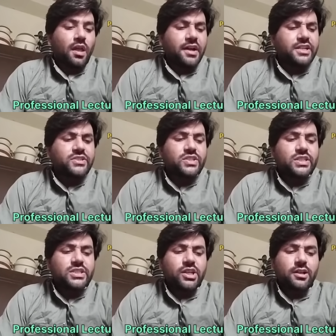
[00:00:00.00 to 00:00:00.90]
It is the
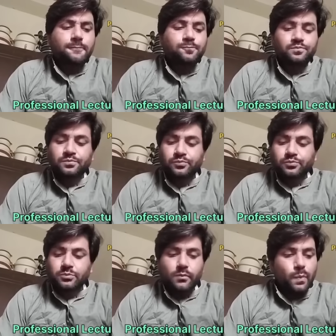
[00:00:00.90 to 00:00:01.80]
cell
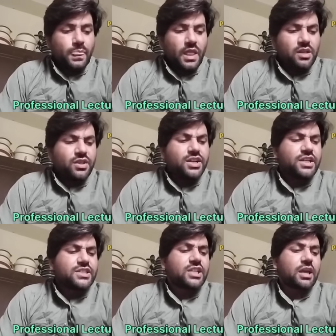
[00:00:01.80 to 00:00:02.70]
that
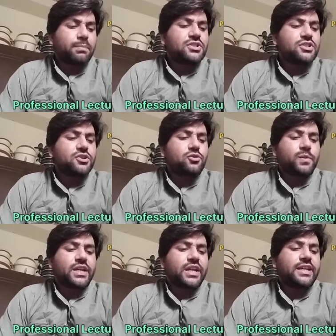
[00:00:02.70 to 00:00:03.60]
has the capacity to
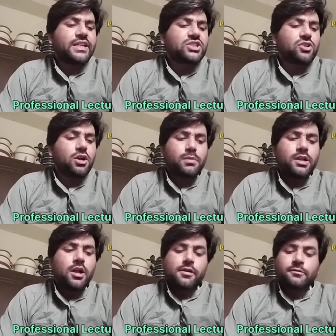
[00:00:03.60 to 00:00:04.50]
maintain its normal